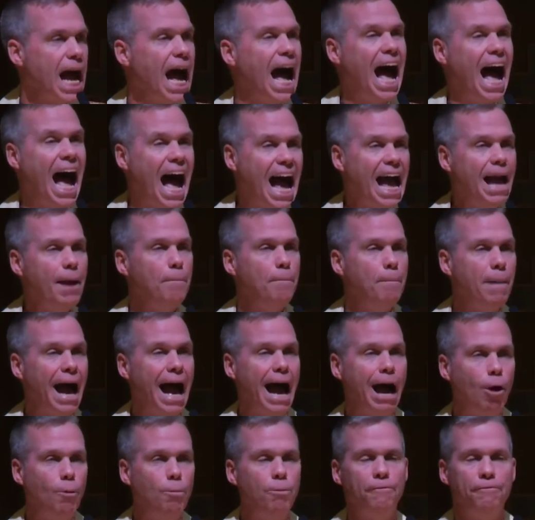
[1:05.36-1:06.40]
I
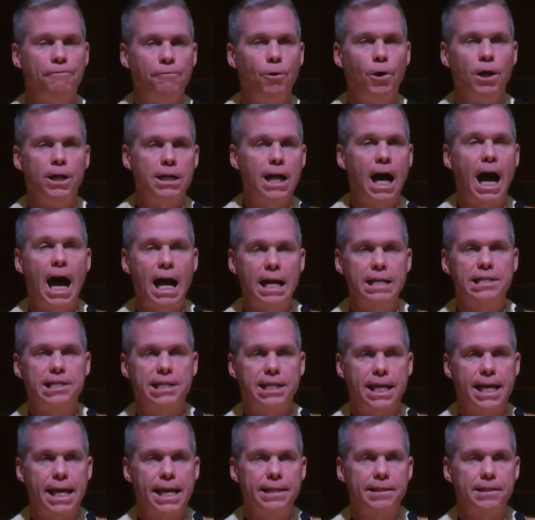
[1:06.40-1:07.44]
bow before God's
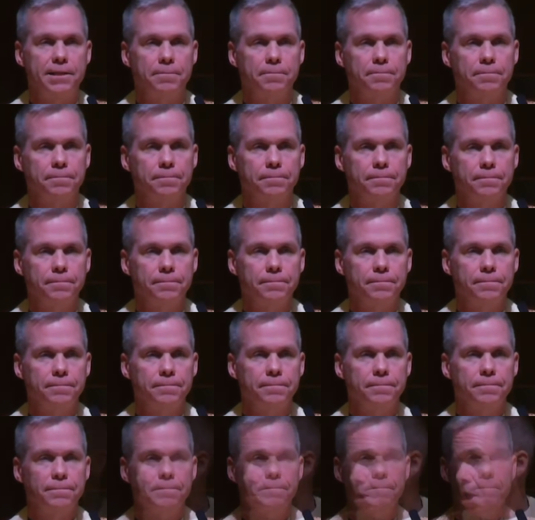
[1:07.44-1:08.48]
kingdom.
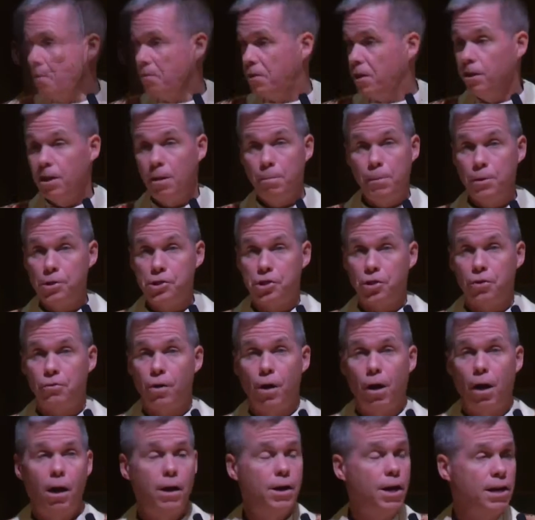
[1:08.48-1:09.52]
The Olympics are
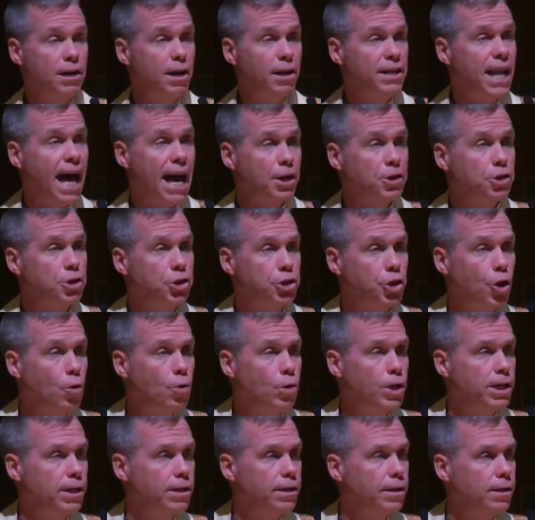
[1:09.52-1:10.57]
not a
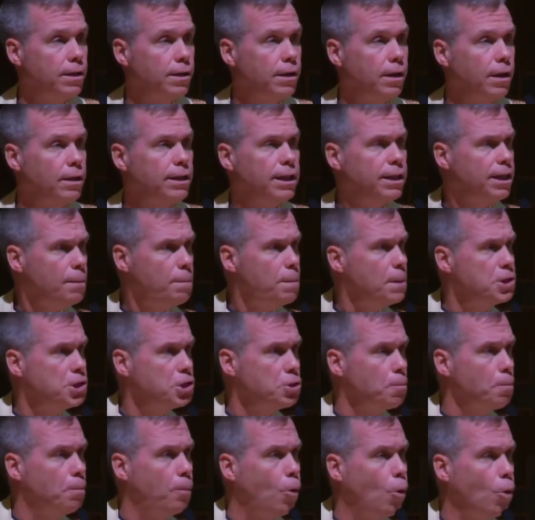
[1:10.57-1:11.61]
joke. The Olympics are
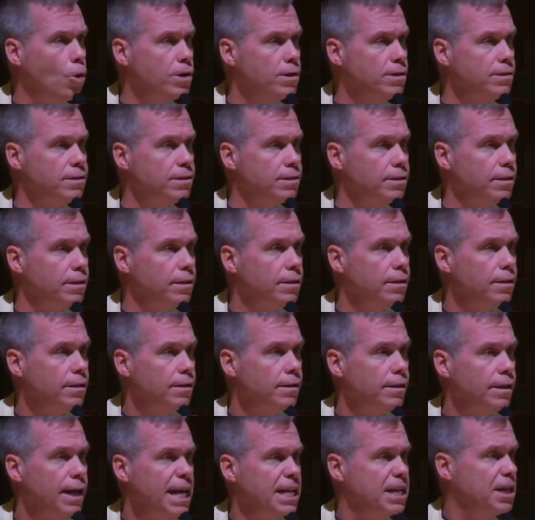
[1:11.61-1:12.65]
important.
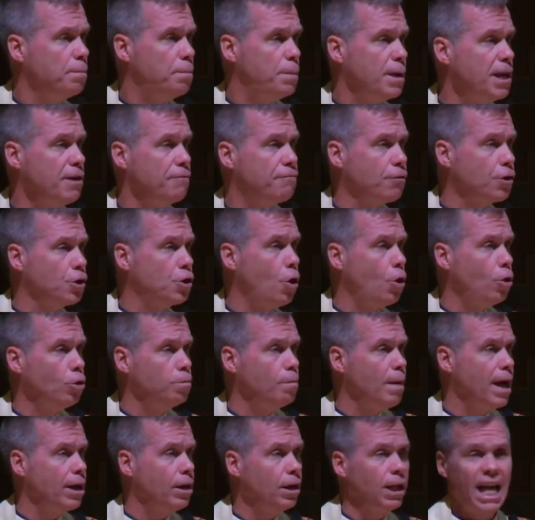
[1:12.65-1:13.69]
And competing for gold
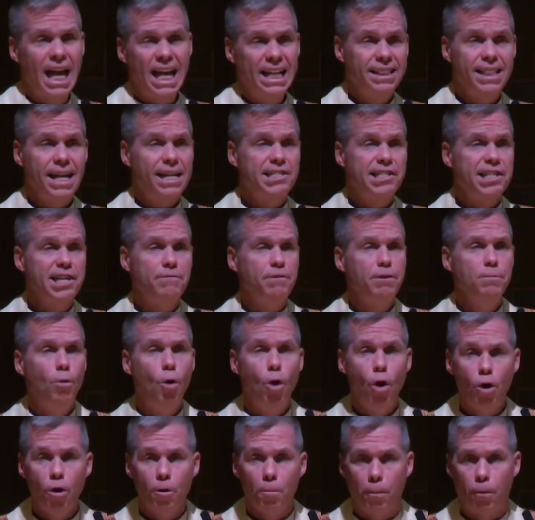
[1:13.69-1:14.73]
medal, that's even
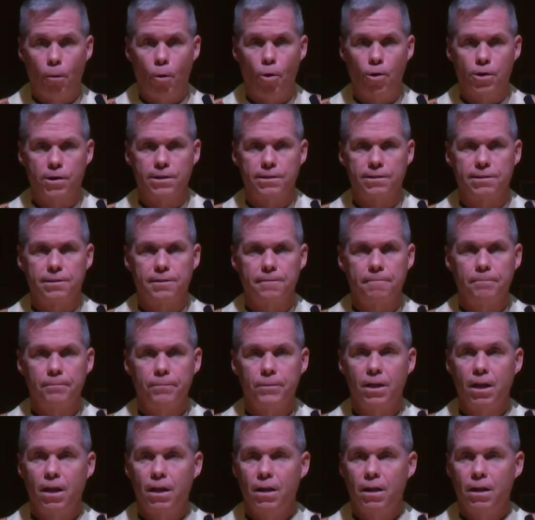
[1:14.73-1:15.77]
more important.
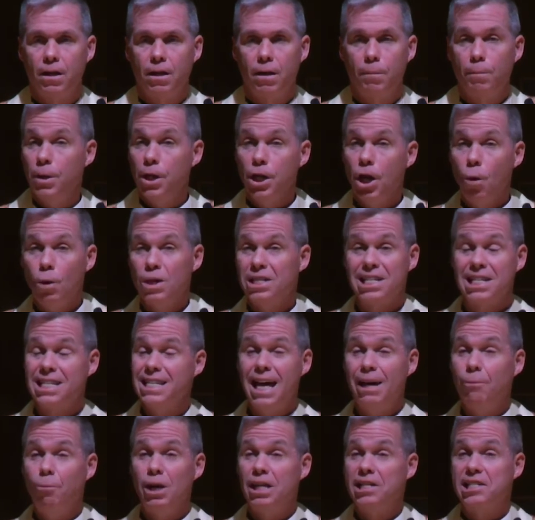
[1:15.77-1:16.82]
But you know
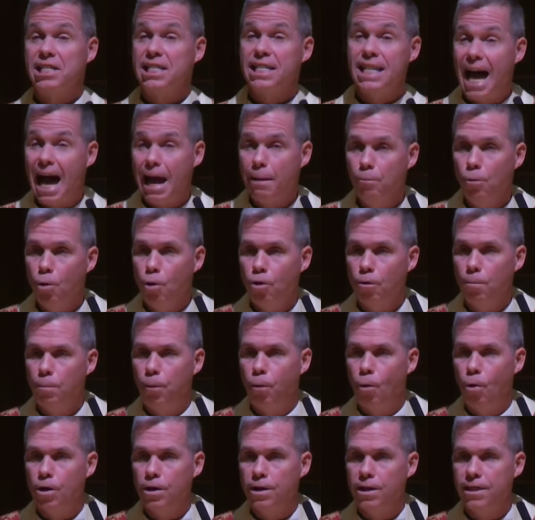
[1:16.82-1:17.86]
when it's not more
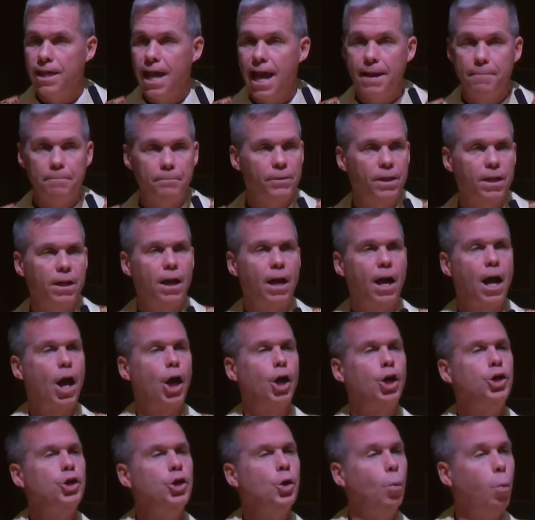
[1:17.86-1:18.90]
important then?
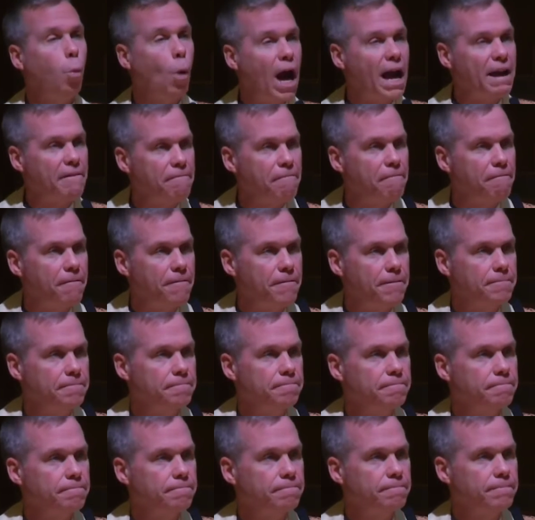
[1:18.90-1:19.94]
Your wife
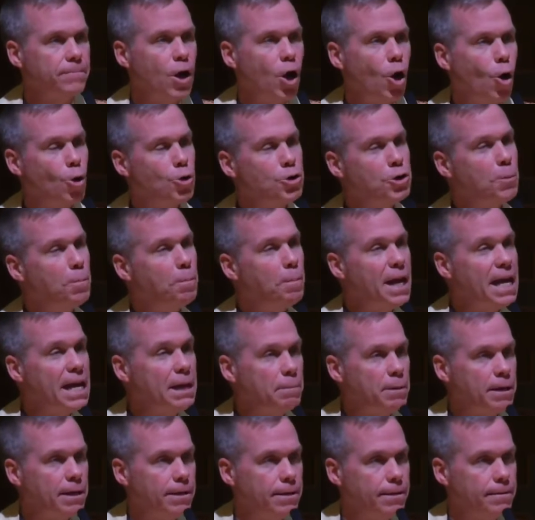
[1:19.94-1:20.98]
or your
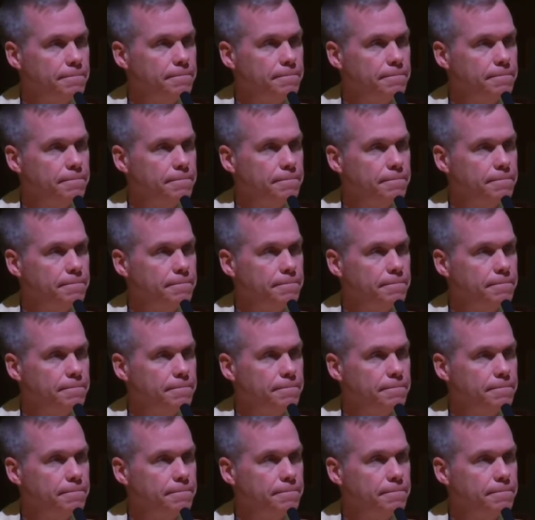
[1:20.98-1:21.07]
baby.